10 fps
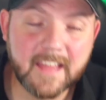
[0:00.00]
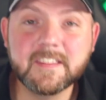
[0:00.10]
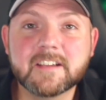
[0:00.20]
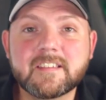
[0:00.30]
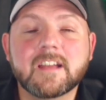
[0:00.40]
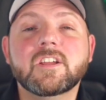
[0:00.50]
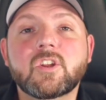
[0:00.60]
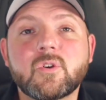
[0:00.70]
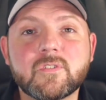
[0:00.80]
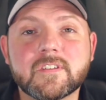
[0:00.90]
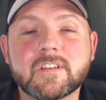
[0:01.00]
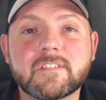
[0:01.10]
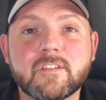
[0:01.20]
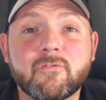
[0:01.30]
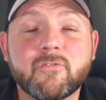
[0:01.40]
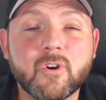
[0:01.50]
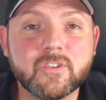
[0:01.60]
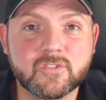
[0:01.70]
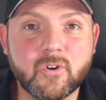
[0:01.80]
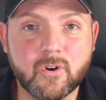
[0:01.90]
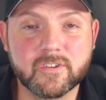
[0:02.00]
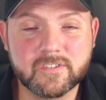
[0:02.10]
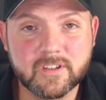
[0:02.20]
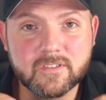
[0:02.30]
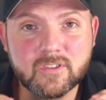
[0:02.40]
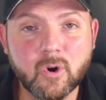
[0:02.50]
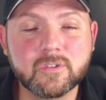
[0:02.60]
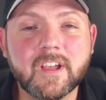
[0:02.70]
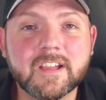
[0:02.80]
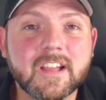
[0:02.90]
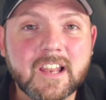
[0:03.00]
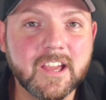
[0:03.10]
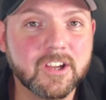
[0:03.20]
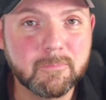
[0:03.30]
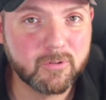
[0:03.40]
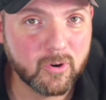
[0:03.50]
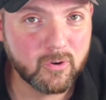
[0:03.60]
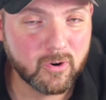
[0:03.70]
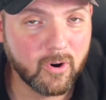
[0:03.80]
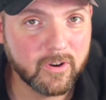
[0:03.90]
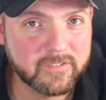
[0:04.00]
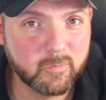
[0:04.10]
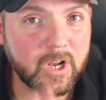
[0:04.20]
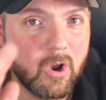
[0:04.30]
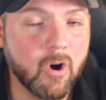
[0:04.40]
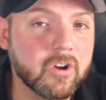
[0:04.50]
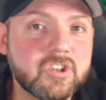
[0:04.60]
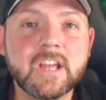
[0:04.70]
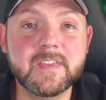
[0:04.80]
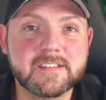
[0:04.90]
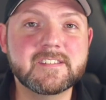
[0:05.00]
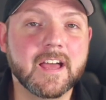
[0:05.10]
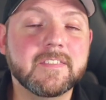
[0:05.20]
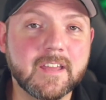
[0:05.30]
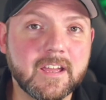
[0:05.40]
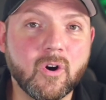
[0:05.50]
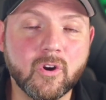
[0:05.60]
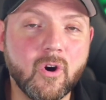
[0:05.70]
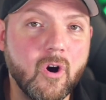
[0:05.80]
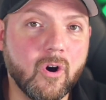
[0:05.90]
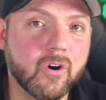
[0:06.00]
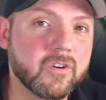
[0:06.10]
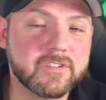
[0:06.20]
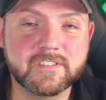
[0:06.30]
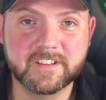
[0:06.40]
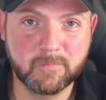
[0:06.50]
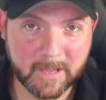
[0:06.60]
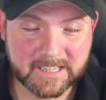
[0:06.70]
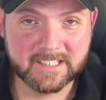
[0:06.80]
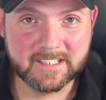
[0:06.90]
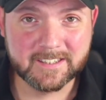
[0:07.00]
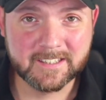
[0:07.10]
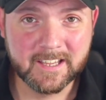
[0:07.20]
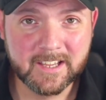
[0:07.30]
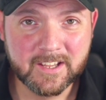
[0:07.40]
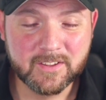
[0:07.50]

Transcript: And the exciting news is the first course, the Note Taking Like a Pro course, will launch this Sunday on August the 20th.